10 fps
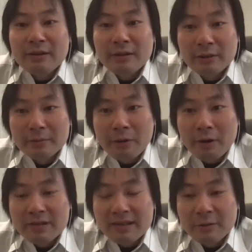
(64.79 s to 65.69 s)
her
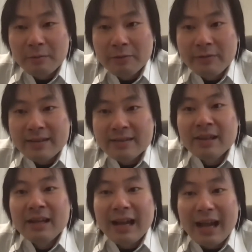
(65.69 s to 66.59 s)
personal professor
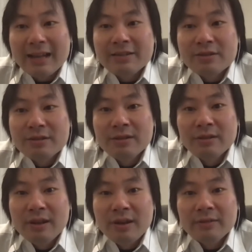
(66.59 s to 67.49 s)
as she
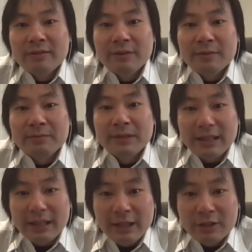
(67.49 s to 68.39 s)
learned from
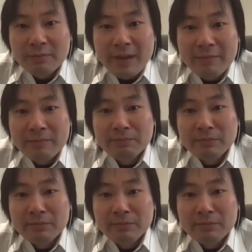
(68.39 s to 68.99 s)
each member.